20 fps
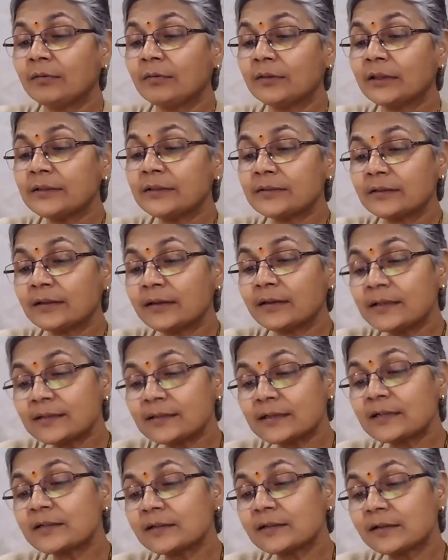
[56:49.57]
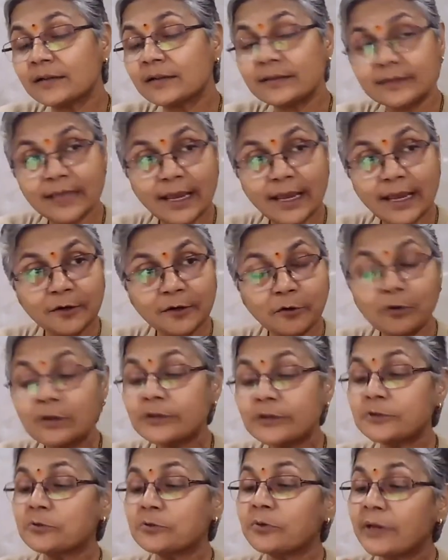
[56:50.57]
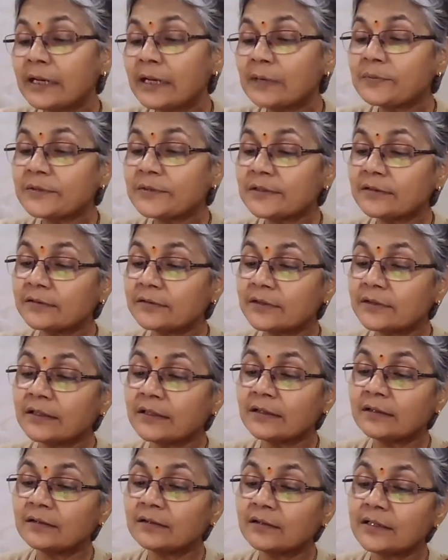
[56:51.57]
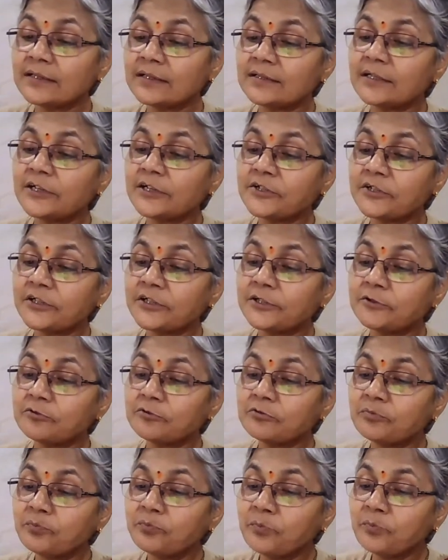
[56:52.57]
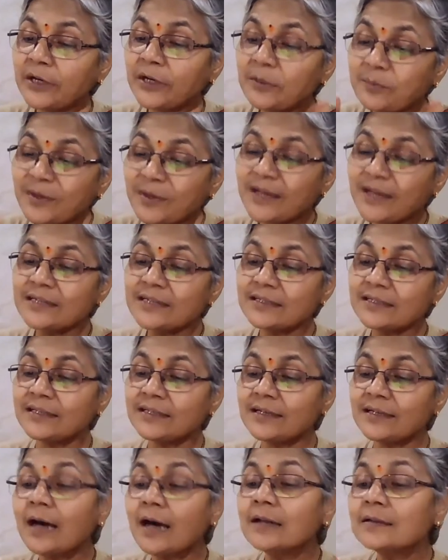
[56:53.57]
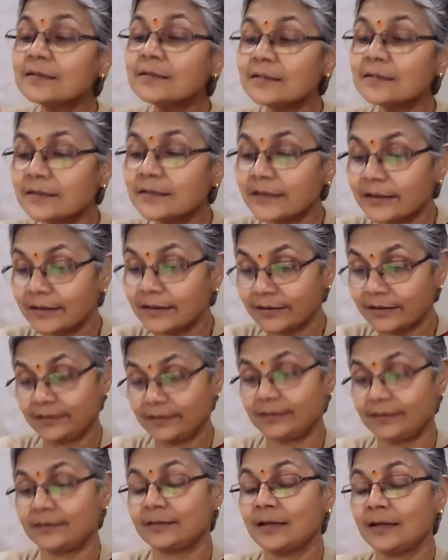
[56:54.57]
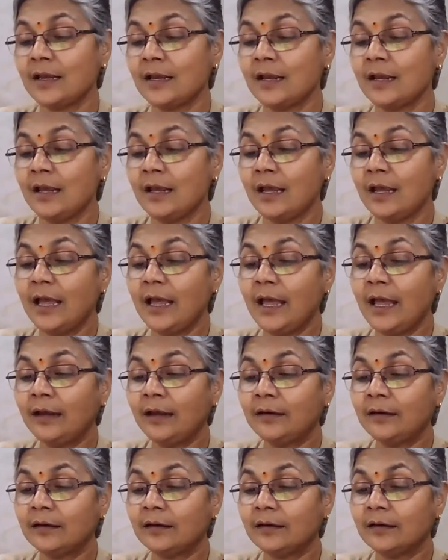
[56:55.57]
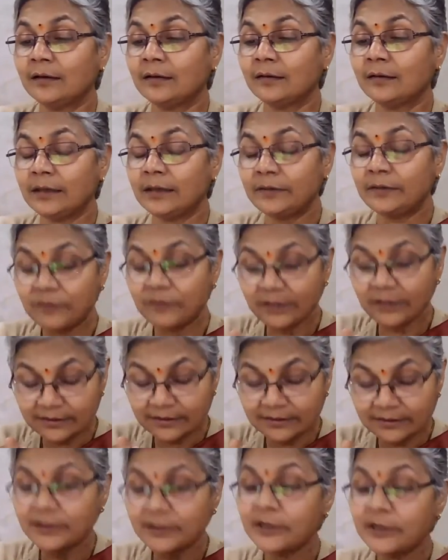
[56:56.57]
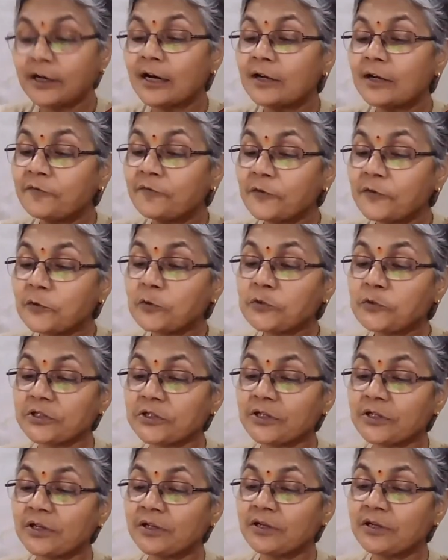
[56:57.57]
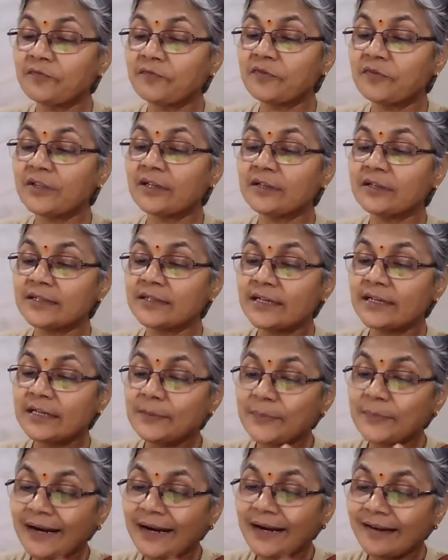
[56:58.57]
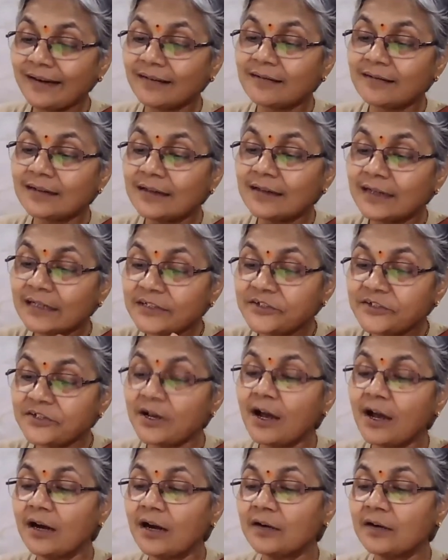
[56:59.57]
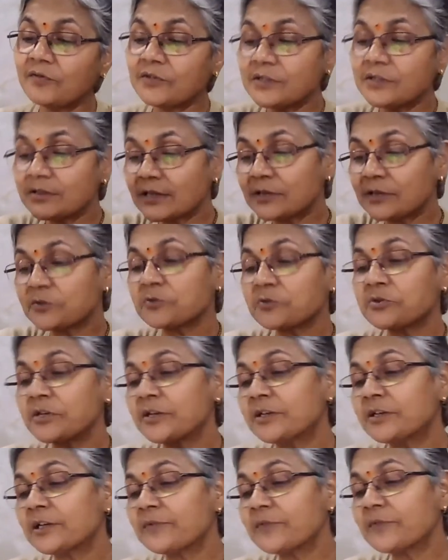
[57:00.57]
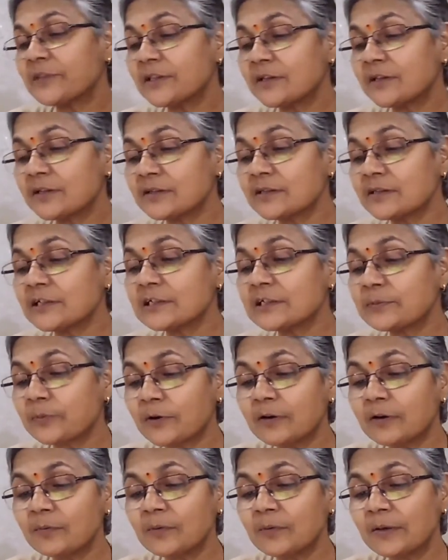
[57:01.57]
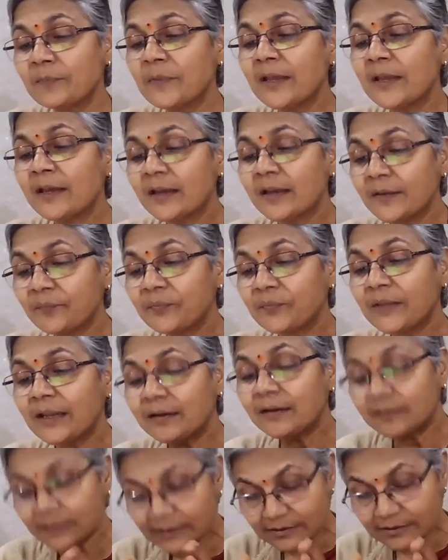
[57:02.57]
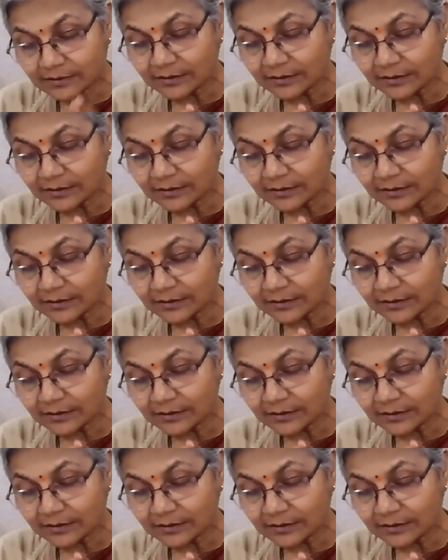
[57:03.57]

This research design also helps the researcher to minimize the uncertainties. And if there is any confusion, if there is any practical hazard which is associated with the research problem, then this